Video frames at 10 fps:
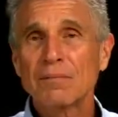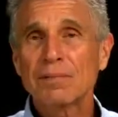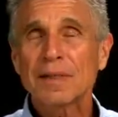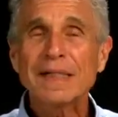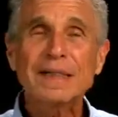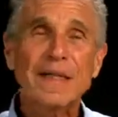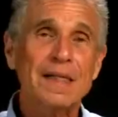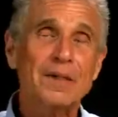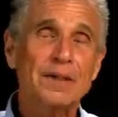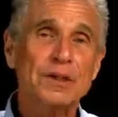place that
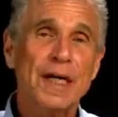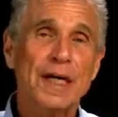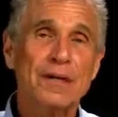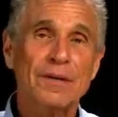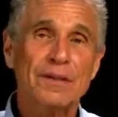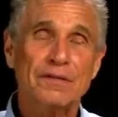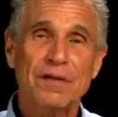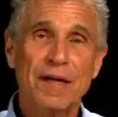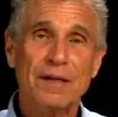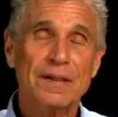inner child in the
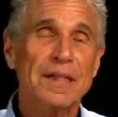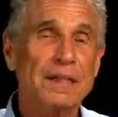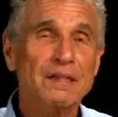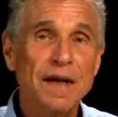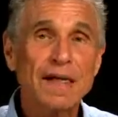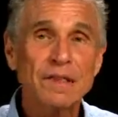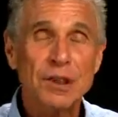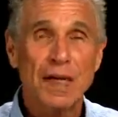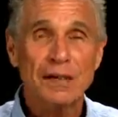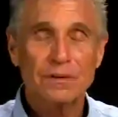fire, that divine
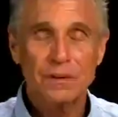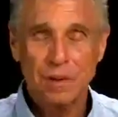child.